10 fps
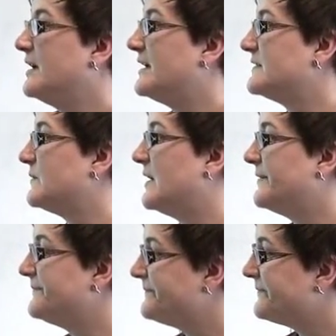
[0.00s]
as
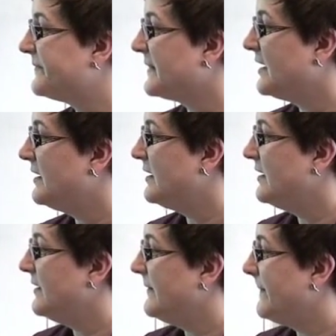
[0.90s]
well.
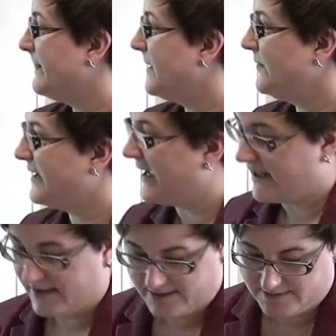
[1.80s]

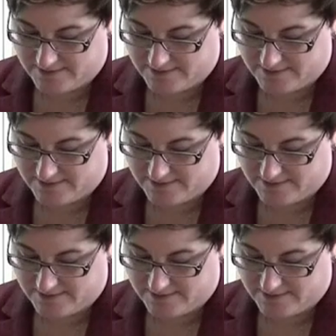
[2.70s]
Okay,